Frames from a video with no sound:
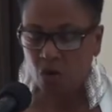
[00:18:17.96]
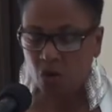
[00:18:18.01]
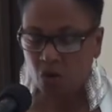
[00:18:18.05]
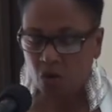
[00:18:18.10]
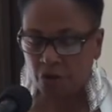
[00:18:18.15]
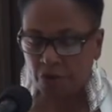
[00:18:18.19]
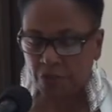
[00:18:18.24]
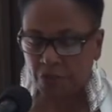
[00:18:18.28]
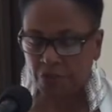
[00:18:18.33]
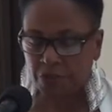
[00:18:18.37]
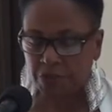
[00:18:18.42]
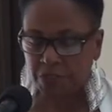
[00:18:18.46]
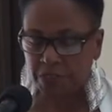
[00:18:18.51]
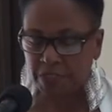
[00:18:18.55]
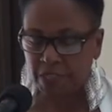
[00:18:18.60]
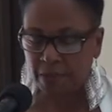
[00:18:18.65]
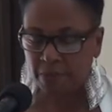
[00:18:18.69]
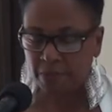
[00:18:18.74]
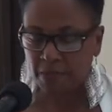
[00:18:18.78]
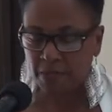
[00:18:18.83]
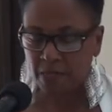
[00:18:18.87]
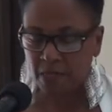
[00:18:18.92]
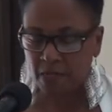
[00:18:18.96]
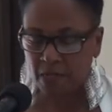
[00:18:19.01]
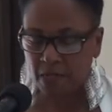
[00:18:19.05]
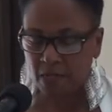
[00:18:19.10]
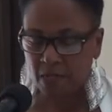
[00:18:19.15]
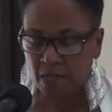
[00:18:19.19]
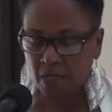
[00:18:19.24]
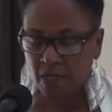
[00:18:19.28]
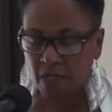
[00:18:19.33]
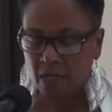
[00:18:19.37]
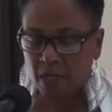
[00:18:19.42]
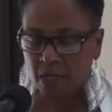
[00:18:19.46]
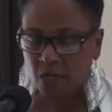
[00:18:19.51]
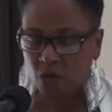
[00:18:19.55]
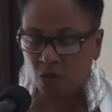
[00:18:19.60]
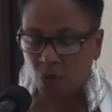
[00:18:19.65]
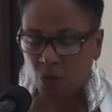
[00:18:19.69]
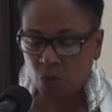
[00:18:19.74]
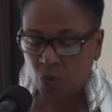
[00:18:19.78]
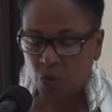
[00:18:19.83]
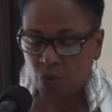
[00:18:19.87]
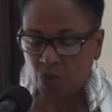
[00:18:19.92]
Author Debbie
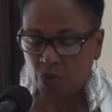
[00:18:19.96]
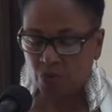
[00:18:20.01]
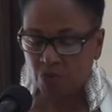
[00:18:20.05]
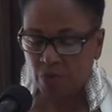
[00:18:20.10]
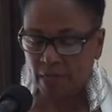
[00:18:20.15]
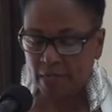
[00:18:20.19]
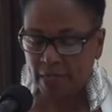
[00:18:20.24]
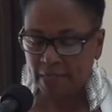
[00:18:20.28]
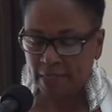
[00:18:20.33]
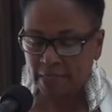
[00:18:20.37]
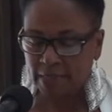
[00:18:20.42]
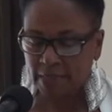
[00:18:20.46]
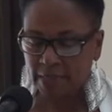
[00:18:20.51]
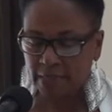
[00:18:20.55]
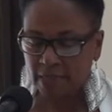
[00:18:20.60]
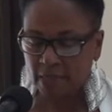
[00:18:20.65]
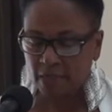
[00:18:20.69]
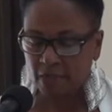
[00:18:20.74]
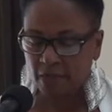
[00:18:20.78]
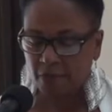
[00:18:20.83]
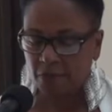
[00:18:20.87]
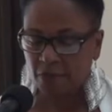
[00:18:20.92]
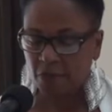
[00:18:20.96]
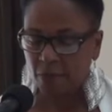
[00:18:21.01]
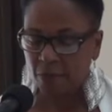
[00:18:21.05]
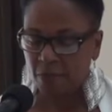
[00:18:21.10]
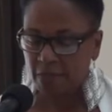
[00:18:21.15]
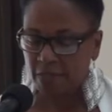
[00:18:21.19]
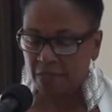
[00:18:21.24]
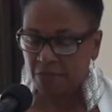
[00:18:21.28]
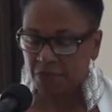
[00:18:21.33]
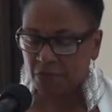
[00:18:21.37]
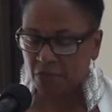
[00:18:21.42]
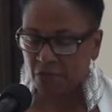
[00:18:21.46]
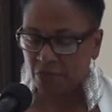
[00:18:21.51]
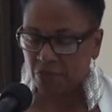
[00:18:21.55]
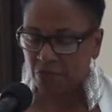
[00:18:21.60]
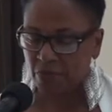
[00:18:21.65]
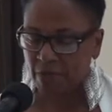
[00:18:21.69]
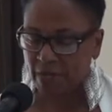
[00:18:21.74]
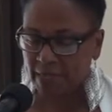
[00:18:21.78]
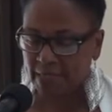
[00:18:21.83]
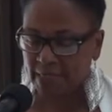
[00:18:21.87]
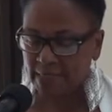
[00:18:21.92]
Orr writes, the myth
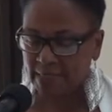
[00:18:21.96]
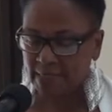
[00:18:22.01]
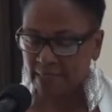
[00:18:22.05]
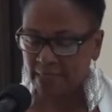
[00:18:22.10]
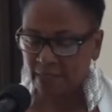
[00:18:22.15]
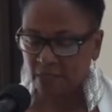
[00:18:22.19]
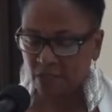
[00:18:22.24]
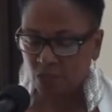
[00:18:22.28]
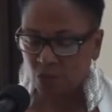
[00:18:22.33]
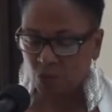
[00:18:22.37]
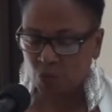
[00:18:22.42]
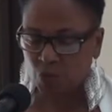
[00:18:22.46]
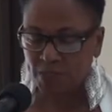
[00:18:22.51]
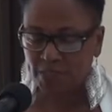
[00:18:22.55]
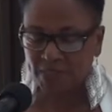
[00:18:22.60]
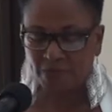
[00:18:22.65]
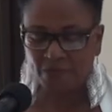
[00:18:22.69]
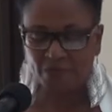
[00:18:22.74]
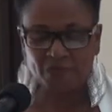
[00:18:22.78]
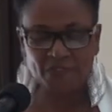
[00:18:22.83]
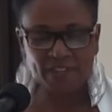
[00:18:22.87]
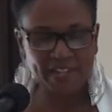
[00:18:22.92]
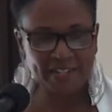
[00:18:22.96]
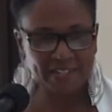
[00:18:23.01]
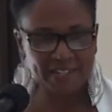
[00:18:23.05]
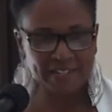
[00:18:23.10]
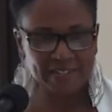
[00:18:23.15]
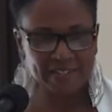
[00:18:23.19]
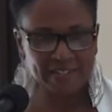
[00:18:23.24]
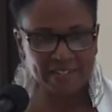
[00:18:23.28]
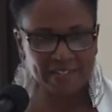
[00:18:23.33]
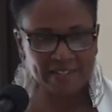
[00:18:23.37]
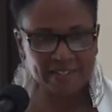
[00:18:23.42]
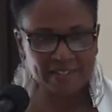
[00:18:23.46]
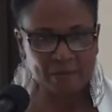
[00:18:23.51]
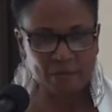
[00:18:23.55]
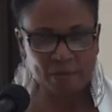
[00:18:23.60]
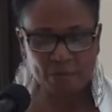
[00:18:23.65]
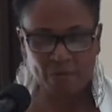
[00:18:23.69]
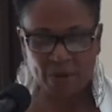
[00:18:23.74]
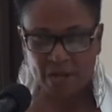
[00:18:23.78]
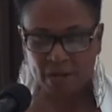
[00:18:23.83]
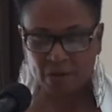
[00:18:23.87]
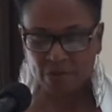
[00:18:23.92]
of race was invented
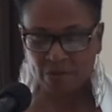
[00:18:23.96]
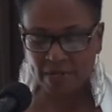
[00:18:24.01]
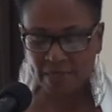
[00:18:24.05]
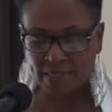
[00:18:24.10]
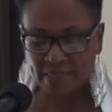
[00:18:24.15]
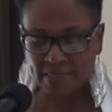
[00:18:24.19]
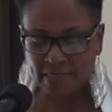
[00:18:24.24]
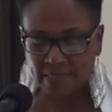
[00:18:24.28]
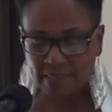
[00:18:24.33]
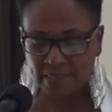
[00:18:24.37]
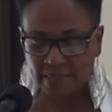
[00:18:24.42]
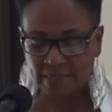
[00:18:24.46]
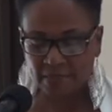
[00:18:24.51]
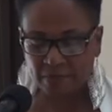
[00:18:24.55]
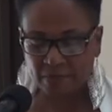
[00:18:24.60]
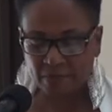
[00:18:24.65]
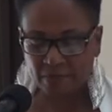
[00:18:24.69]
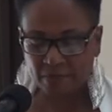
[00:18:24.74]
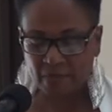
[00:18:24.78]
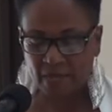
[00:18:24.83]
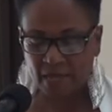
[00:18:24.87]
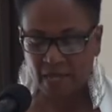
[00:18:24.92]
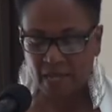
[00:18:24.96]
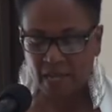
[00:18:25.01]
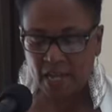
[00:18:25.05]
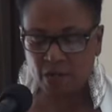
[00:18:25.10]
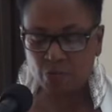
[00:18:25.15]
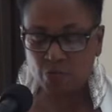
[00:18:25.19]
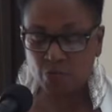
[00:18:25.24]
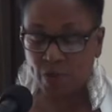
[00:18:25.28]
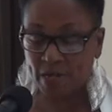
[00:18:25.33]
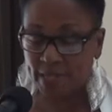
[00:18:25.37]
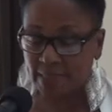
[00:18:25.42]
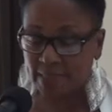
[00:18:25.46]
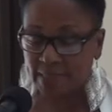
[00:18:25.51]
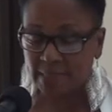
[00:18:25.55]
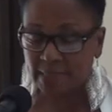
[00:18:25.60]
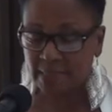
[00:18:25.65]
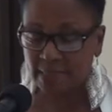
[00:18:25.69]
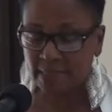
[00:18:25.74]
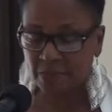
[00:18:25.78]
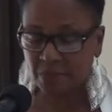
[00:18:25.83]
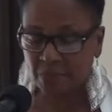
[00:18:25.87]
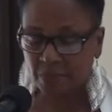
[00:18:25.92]
by racism, and
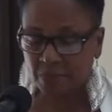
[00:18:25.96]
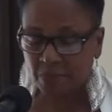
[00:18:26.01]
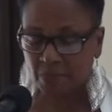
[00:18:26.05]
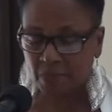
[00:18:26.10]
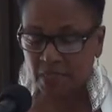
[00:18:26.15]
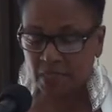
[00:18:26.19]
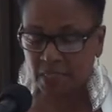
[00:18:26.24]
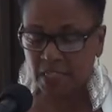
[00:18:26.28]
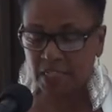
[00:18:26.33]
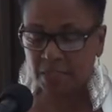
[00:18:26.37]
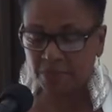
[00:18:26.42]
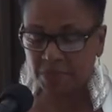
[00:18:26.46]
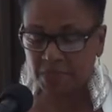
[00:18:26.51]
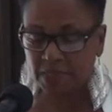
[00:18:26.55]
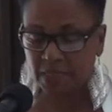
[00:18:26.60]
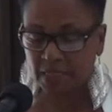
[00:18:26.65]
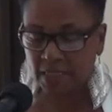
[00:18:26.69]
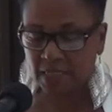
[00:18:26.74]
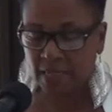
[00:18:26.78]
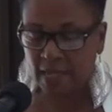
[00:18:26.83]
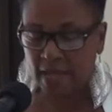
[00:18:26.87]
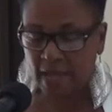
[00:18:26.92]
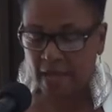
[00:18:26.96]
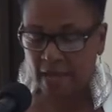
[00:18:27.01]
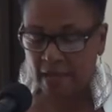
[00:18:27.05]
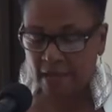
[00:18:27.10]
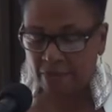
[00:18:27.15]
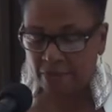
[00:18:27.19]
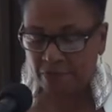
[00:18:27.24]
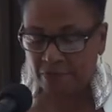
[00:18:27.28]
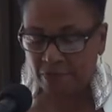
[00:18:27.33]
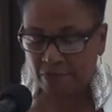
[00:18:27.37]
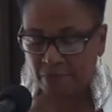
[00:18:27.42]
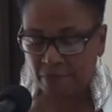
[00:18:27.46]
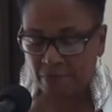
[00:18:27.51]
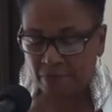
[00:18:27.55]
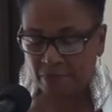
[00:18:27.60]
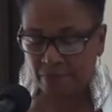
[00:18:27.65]
racism keeps it alive.